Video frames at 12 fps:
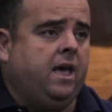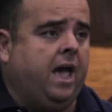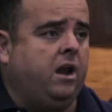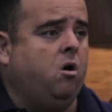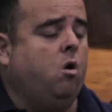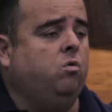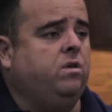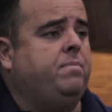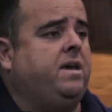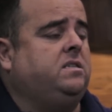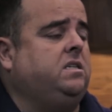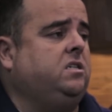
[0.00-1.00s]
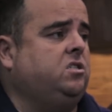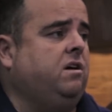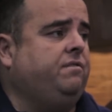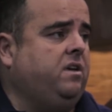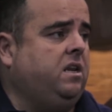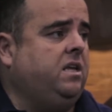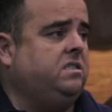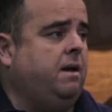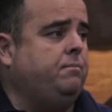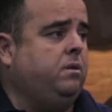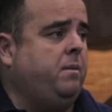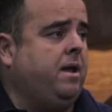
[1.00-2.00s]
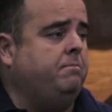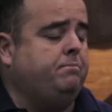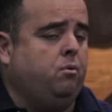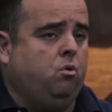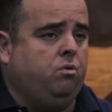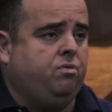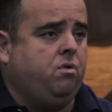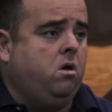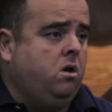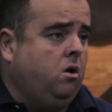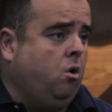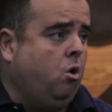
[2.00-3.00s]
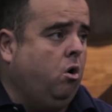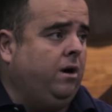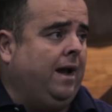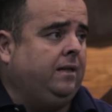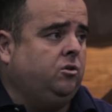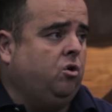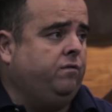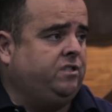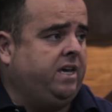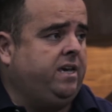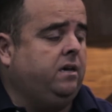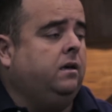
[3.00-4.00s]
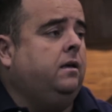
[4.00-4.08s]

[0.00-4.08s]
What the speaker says: and all the basic stuff that you need to implement both on and off site.